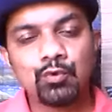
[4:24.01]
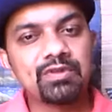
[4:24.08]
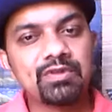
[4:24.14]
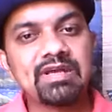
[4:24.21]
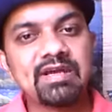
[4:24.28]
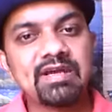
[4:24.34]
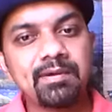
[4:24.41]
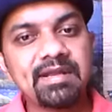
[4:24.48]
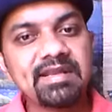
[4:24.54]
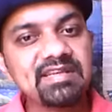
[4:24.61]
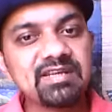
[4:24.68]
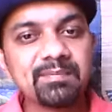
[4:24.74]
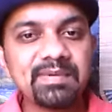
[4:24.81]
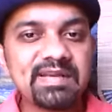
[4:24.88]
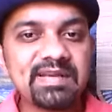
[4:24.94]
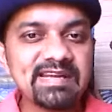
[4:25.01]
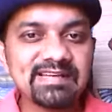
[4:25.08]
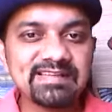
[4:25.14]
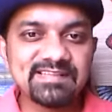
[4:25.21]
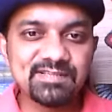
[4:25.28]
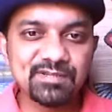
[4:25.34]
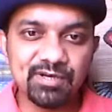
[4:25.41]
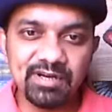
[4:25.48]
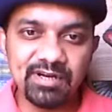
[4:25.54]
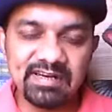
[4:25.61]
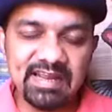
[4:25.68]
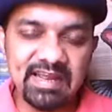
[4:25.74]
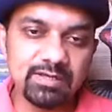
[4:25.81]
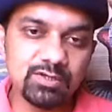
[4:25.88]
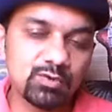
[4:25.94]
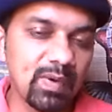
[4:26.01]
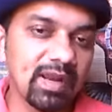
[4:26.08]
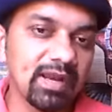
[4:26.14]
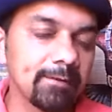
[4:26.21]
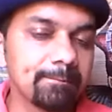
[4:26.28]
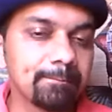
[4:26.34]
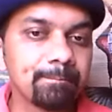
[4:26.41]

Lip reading: the intermediate children as well.